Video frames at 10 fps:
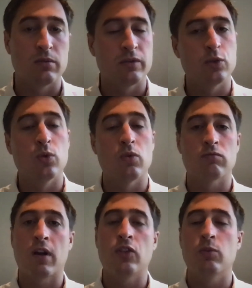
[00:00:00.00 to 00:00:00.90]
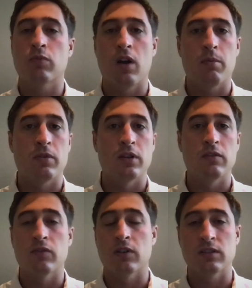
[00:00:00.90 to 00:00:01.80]
If you own rental property,
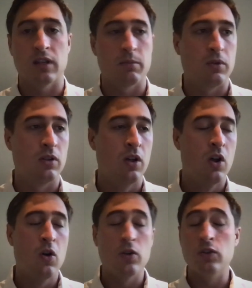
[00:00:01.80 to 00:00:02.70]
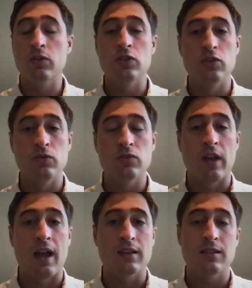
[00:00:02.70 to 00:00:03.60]
for example, you can use
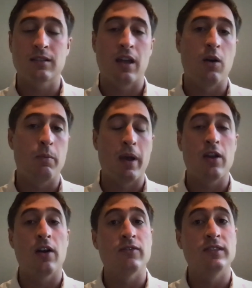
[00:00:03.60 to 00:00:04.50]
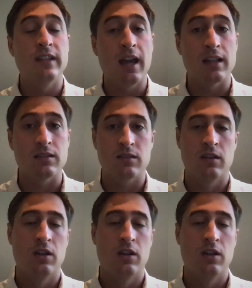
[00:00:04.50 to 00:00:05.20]
assets to help pay off debts.